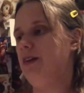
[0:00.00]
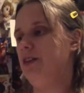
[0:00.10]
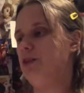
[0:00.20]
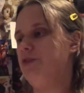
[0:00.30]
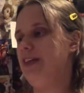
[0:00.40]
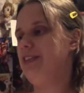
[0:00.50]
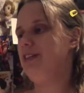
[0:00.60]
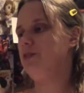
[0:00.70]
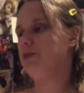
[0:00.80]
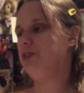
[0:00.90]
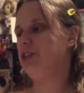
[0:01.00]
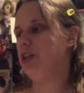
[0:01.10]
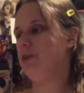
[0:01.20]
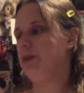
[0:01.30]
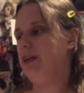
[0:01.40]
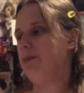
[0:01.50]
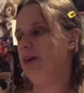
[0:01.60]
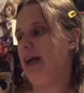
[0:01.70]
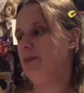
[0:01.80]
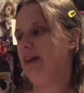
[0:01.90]
They were facing an older gentleman in
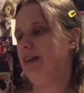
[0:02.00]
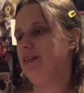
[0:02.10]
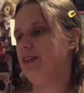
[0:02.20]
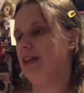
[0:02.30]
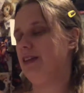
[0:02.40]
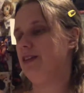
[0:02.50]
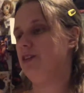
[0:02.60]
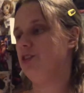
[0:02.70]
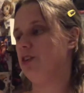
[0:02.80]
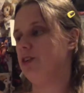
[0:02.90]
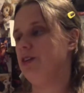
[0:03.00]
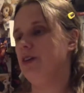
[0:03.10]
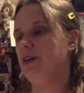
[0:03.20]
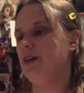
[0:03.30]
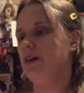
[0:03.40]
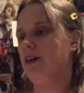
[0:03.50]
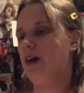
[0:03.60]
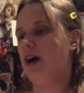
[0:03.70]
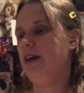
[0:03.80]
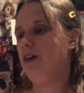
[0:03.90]
black pants and a shirt, a
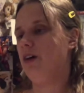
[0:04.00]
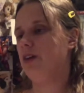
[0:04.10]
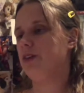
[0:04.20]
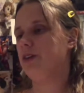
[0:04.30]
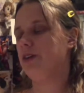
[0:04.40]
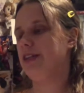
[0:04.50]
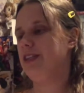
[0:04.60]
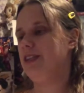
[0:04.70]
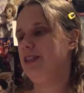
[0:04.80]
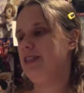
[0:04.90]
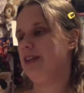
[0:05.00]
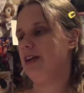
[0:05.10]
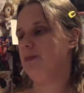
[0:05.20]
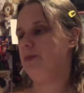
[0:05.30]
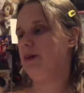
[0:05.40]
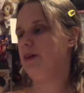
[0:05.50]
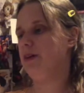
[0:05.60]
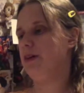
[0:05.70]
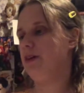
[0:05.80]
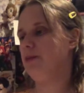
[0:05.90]
high collar gracing his neck, but
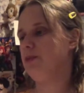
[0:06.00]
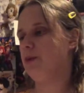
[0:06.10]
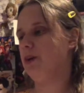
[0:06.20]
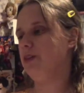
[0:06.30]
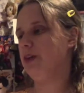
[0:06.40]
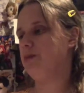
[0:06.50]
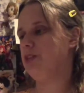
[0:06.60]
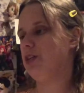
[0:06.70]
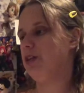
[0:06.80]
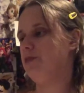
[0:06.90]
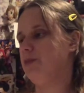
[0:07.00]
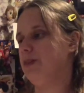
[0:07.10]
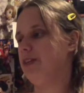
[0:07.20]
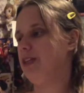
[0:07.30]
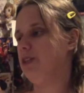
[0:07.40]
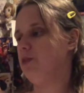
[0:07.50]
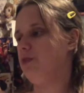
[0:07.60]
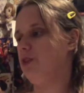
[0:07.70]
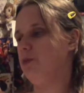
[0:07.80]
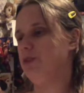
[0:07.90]
he was partly obscured from Alina's
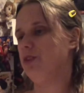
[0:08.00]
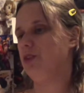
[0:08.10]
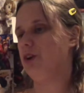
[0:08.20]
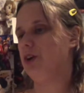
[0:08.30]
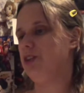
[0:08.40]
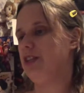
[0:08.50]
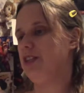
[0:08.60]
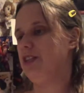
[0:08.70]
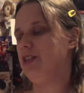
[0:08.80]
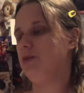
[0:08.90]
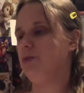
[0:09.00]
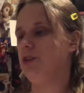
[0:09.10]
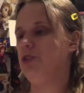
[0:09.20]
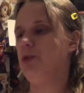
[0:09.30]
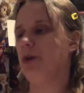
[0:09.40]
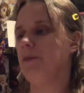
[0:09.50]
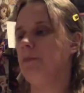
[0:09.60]
view with the large and detailed wooden door.